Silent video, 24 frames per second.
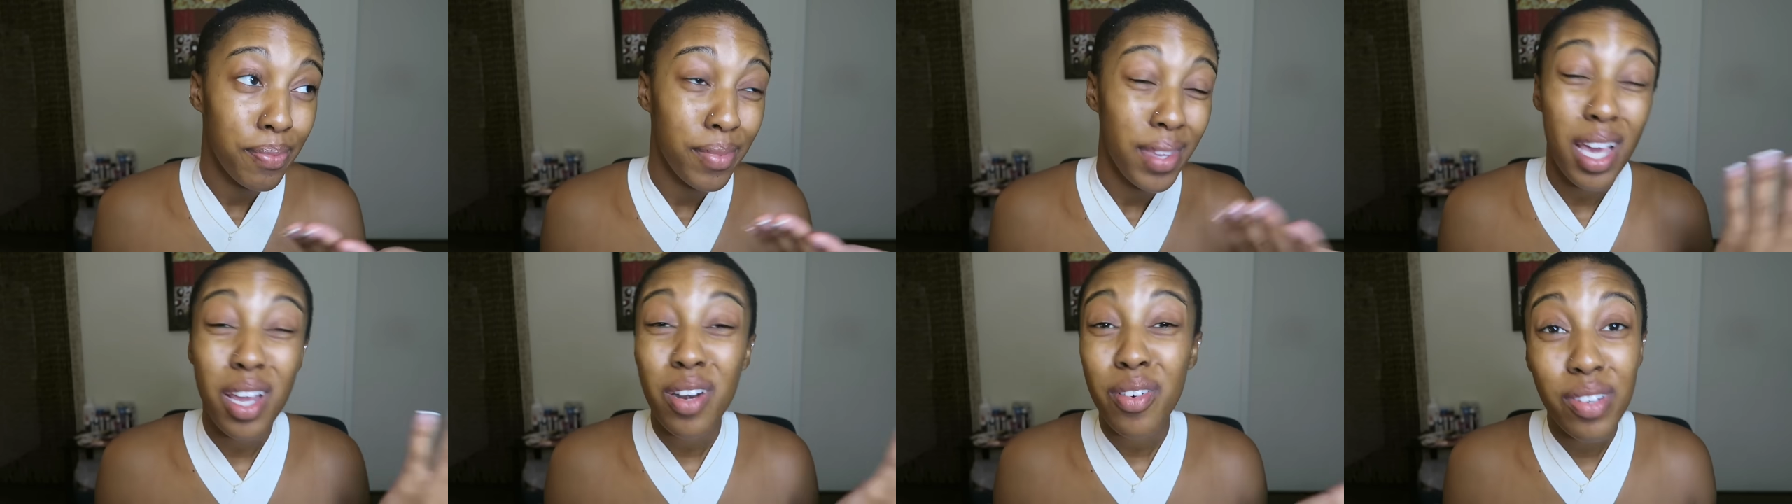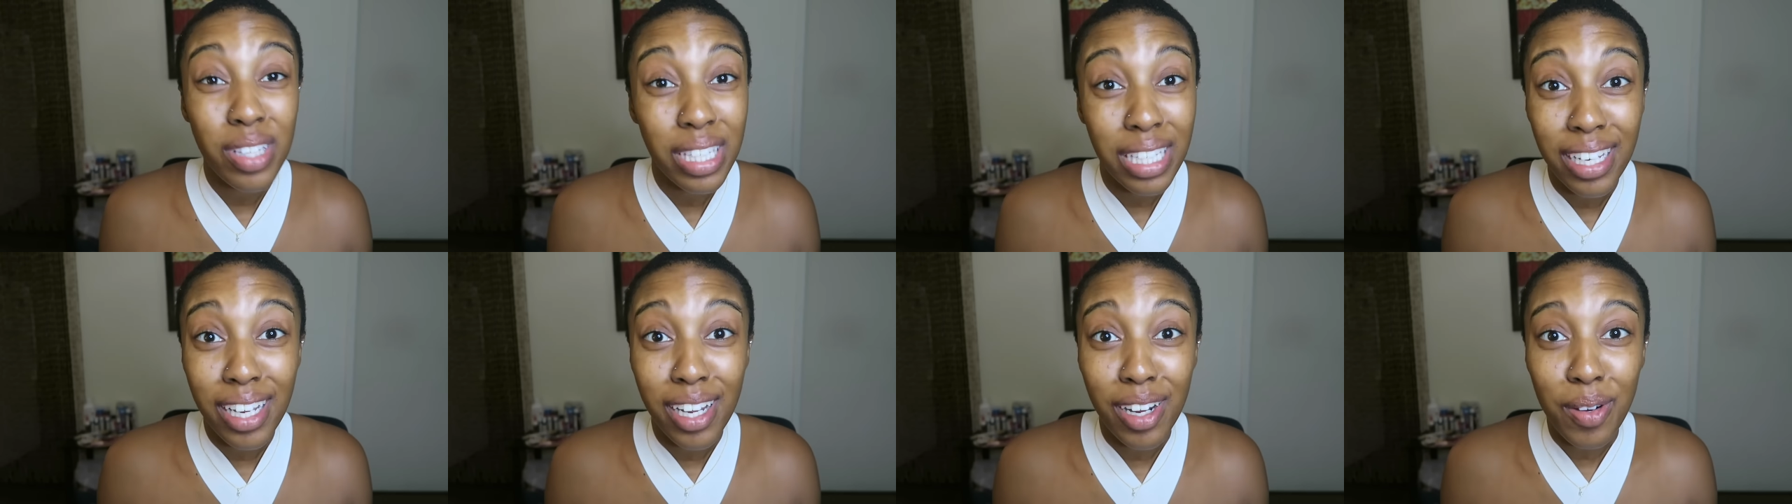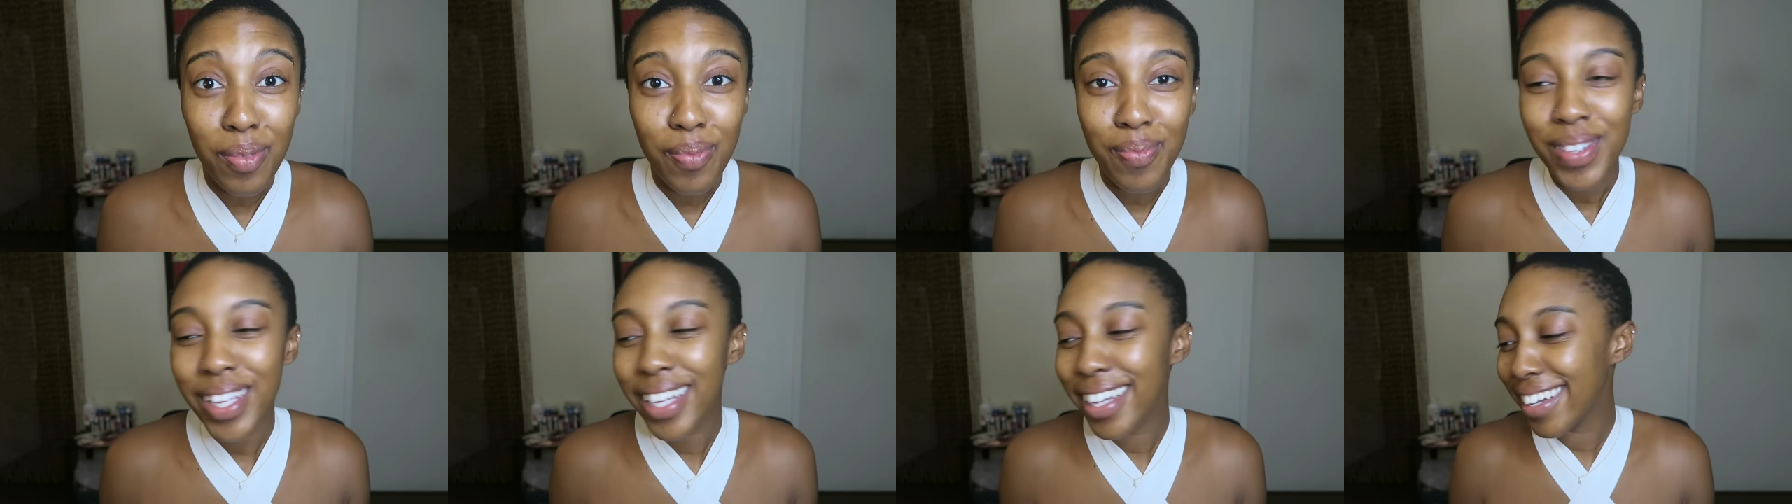I don't really care.
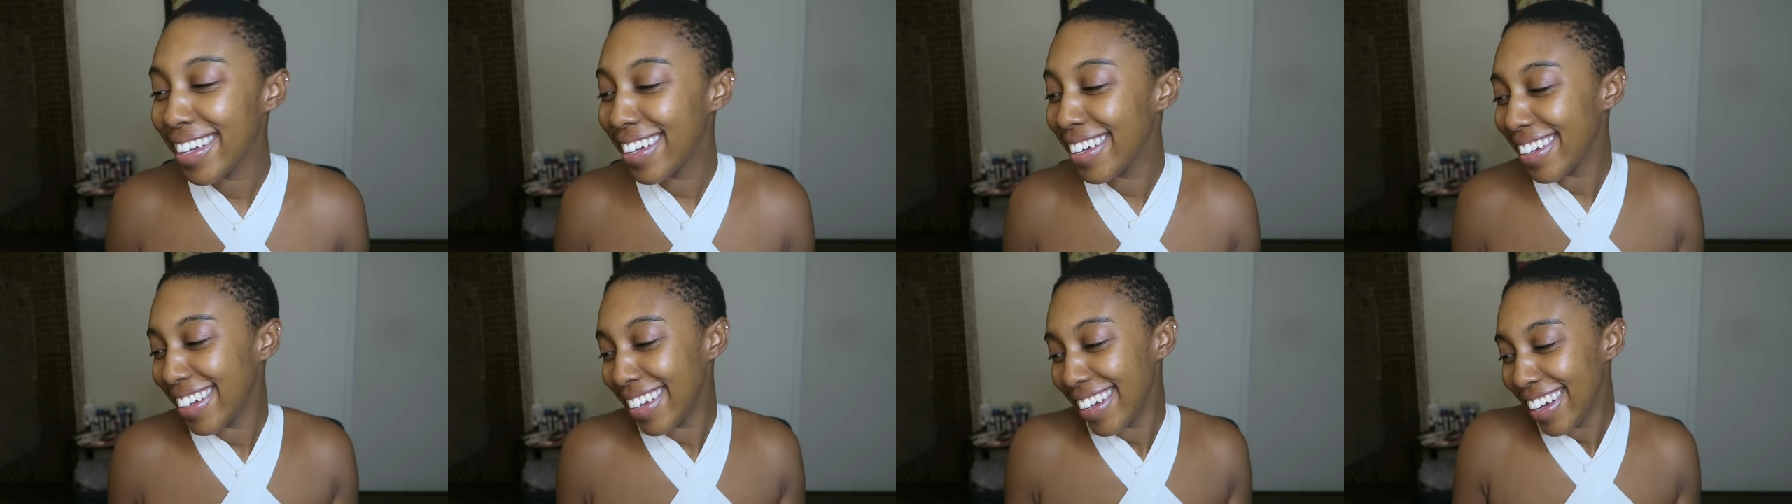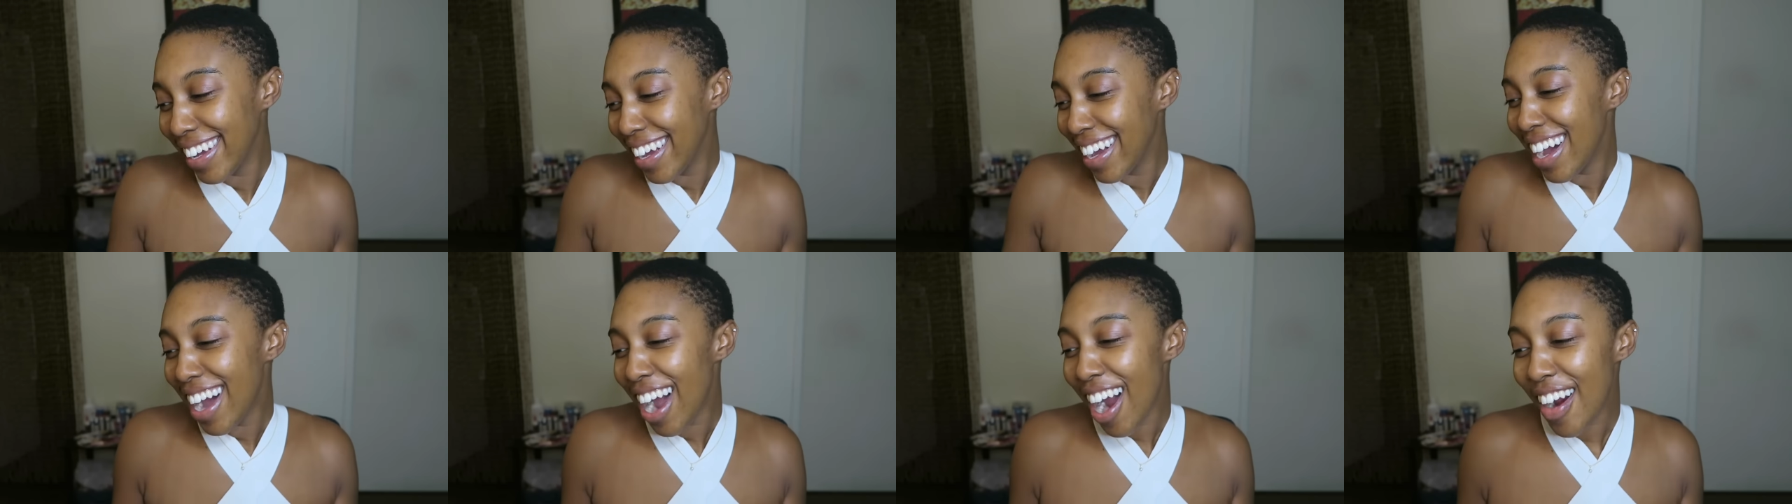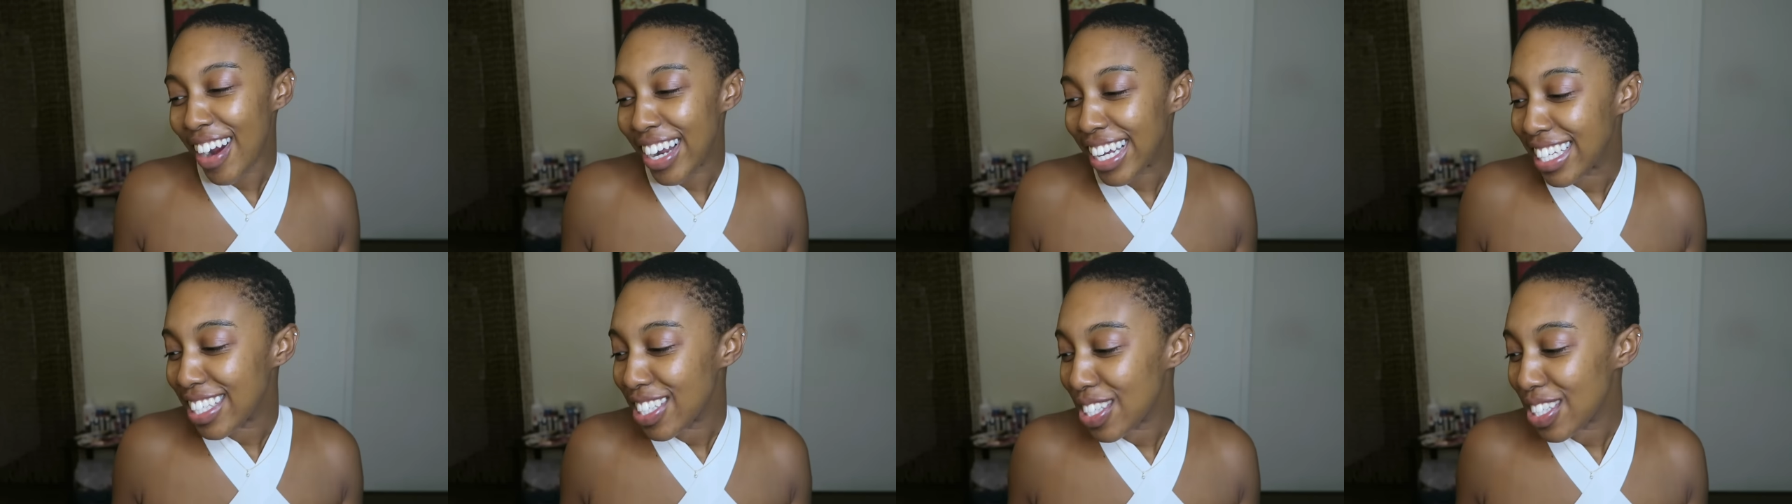All right,